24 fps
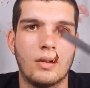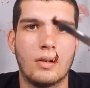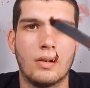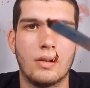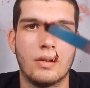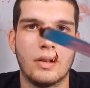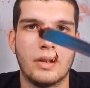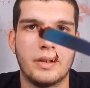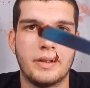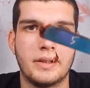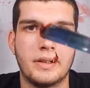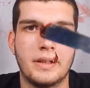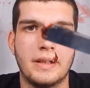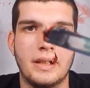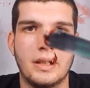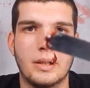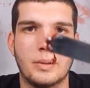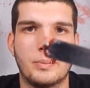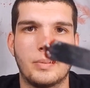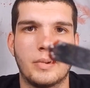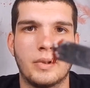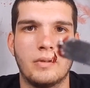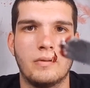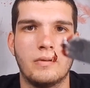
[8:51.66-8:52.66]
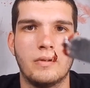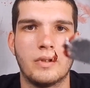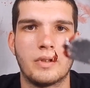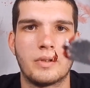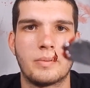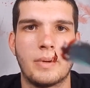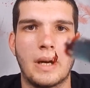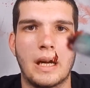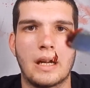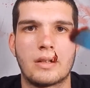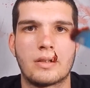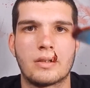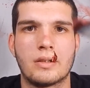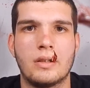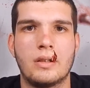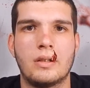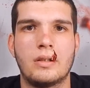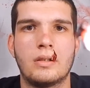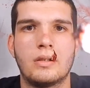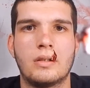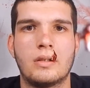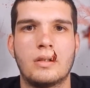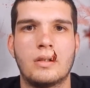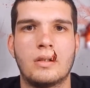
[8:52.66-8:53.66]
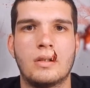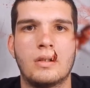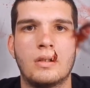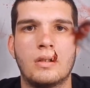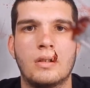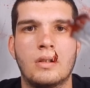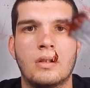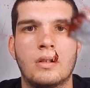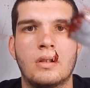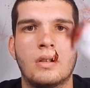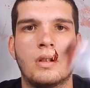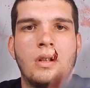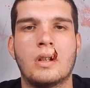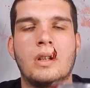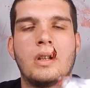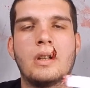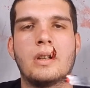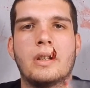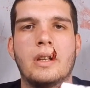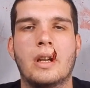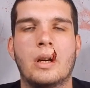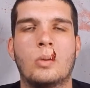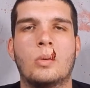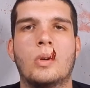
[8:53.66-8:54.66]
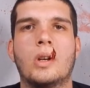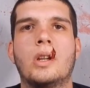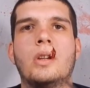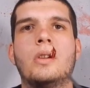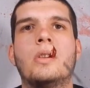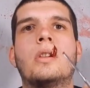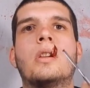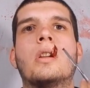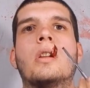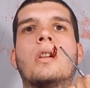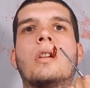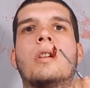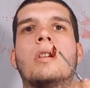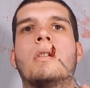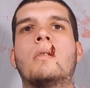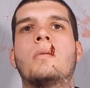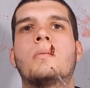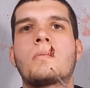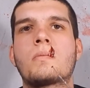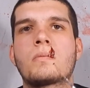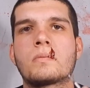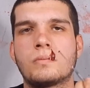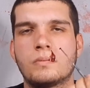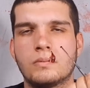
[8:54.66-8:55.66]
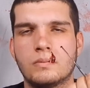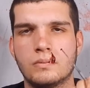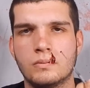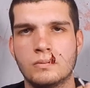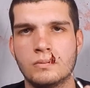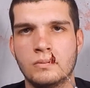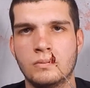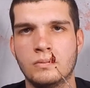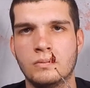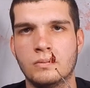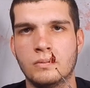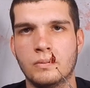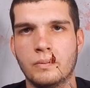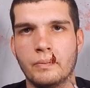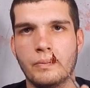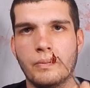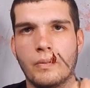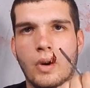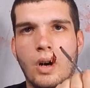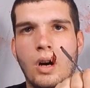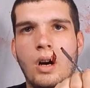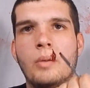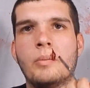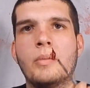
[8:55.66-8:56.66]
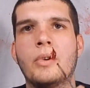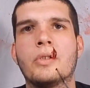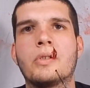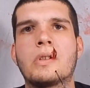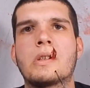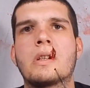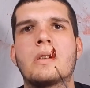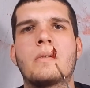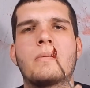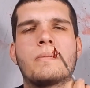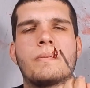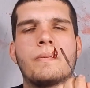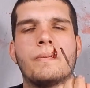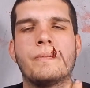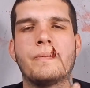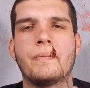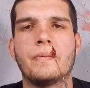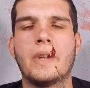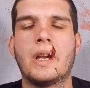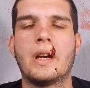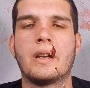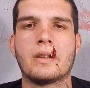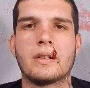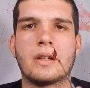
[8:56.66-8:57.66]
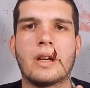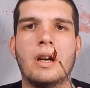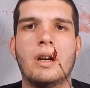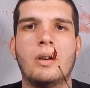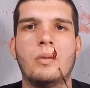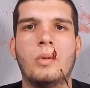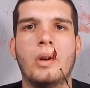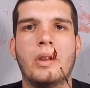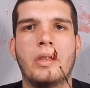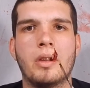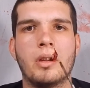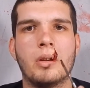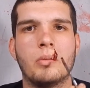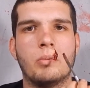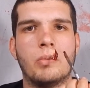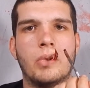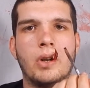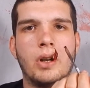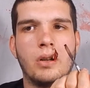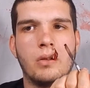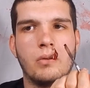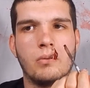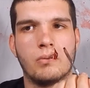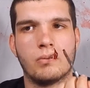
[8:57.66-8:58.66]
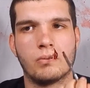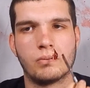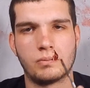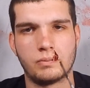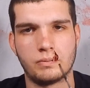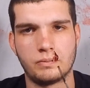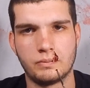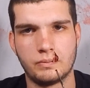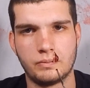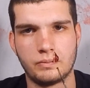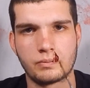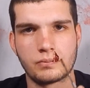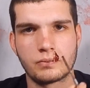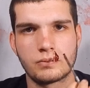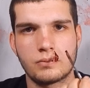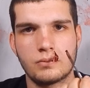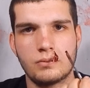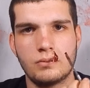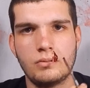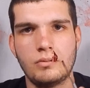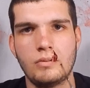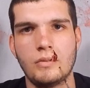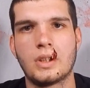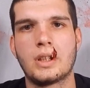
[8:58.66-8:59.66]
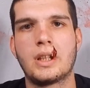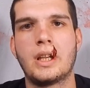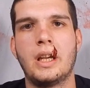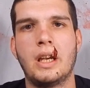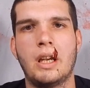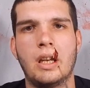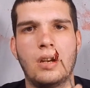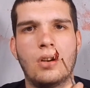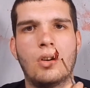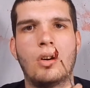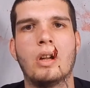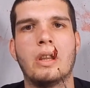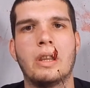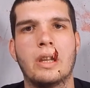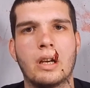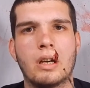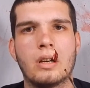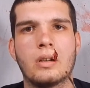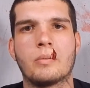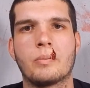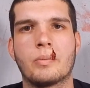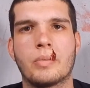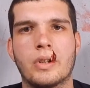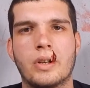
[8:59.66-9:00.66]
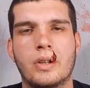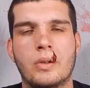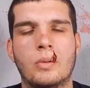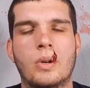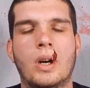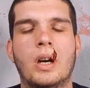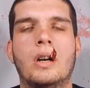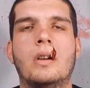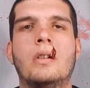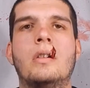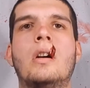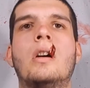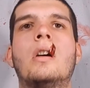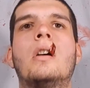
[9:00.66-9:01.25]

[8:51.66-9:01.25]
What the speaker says: on the tip of the spatula. That way you can almost not cut with it, but get it on there pretty well.